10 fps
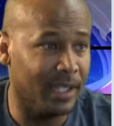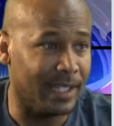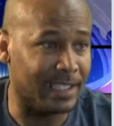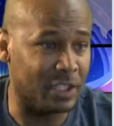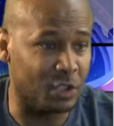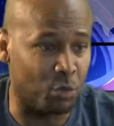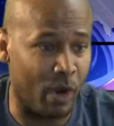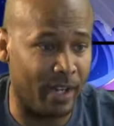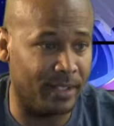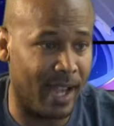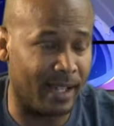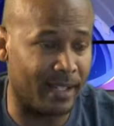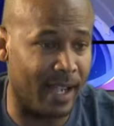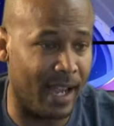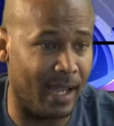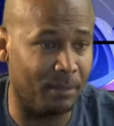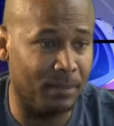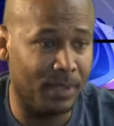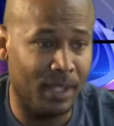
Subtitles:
This is reddit.com.